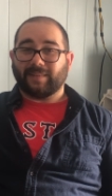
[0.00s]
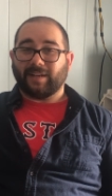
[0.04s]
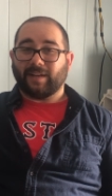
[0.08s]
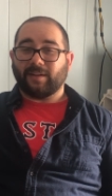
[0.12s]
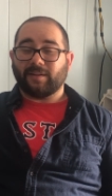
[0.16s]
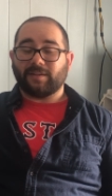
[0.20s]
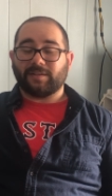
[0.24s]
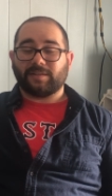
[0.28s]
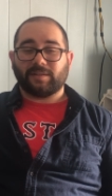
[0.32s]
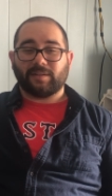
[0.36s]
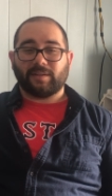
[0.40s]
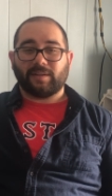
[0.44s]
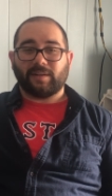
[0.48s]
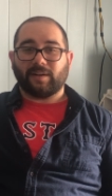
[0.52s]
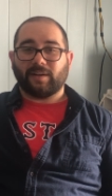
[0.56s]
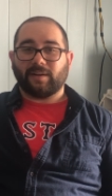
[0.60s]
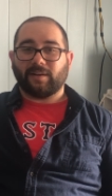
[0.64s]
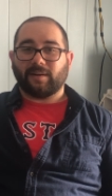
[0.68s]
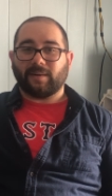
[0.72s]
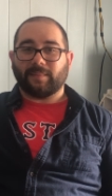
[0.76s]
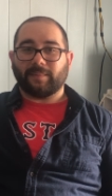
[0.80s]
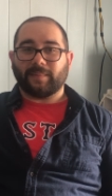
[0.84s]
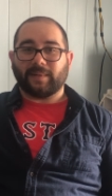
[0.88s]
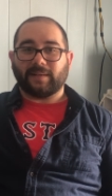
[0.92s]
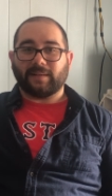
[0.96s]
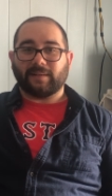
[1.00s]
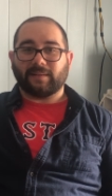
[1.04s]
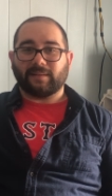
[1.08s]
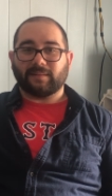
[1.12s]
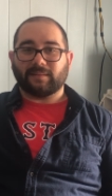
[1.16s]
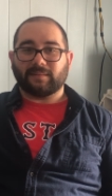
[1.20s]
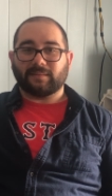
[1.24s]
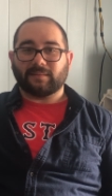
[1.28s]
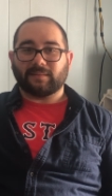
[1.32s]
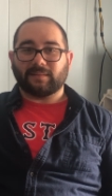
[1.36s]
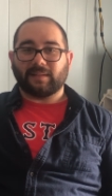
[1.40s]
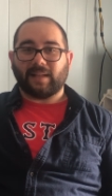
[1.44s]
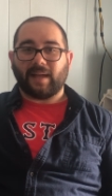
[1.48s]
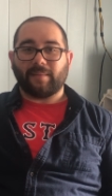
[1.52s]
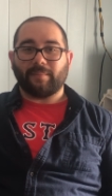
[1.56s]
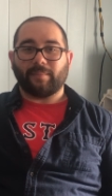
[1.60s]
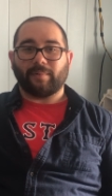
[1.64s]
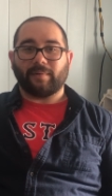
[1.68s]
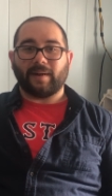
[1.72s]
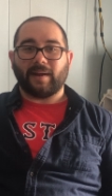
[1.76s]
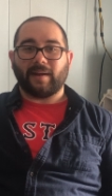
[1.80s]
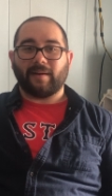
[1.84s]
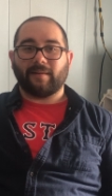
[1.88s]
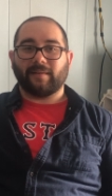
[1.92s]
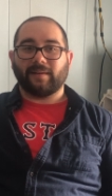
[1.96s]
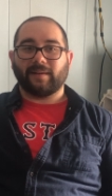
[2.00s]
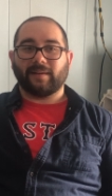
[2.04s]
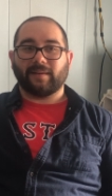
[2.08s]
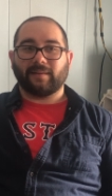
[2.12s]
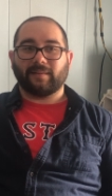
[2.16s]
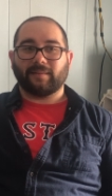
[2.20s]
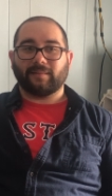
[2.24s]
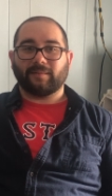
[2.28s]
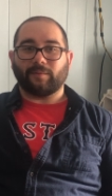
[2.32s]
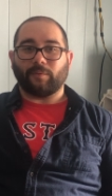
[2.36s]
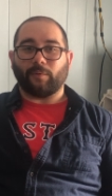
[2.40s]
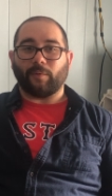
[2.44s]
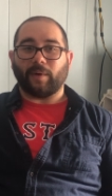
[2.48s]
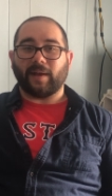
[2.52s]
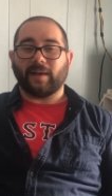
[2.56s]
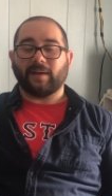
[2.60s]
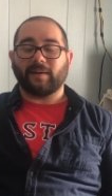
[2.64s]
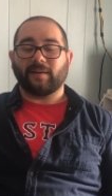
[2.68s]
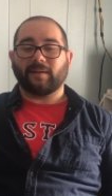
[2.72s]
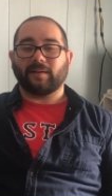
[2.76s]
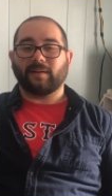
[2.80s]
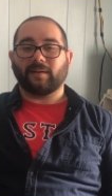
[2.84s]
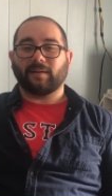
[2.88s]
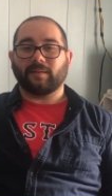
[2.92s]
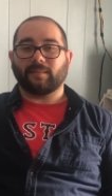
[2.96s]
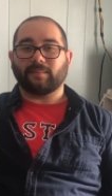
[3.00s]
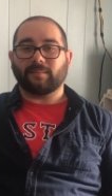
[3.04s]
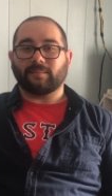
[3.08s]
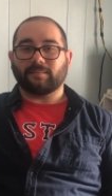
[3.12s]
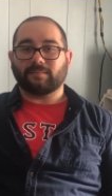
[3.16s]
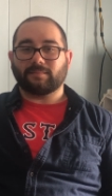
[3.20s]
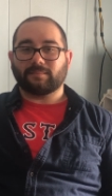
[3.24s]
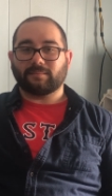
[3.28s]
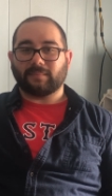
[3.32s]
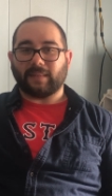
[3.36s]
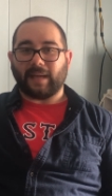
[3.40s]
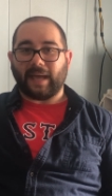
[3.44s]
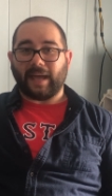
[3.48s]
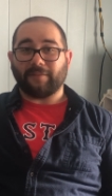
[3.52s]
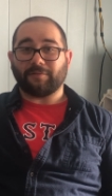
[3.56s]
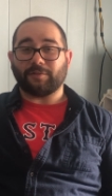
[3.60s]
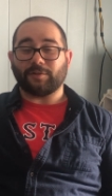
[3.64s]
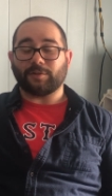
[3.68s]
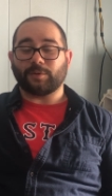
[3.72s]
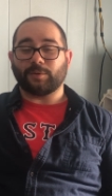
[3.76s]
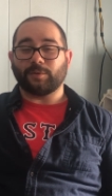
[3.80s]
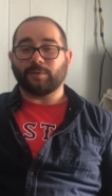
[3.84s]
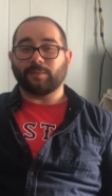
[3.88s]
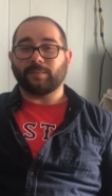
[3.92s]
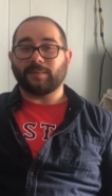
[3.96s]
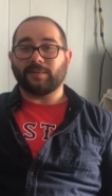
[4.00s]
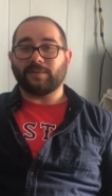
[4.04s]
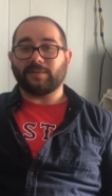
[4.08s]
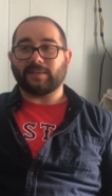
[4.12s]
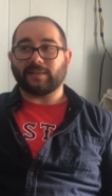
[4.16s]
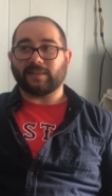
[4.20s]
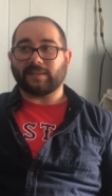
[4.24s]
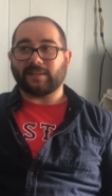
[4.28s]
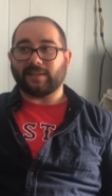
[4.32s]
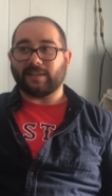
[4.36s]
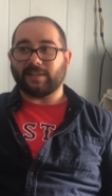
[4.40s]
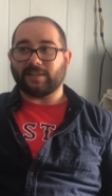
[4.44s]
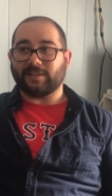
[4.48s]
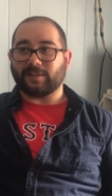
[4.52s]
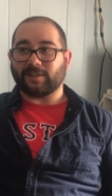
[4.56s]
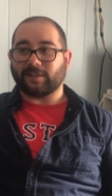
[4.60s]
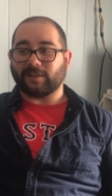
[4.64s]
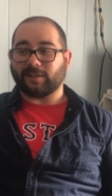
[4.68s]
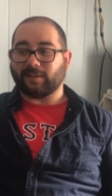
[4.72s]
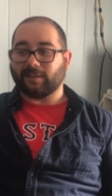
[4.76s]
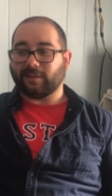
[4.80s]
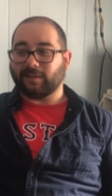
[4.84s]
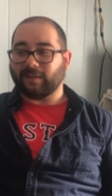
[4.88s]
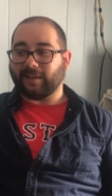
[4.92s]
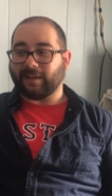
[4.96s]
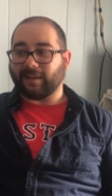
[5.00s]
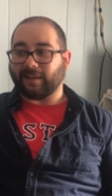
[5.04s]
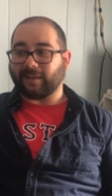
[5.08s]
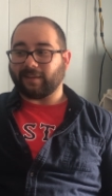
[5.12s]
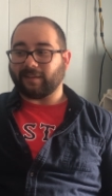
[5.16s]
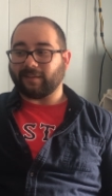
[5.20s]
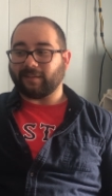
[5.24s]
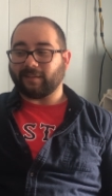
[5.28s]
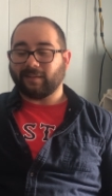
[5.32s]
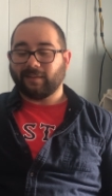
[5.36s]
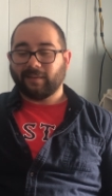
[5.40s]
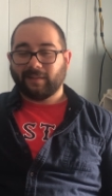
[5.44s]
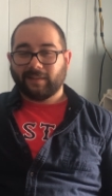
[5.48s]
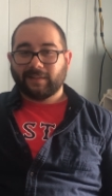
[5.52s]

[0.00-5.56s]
also, you know, I'm a librarian, writer, after-school music teacher, and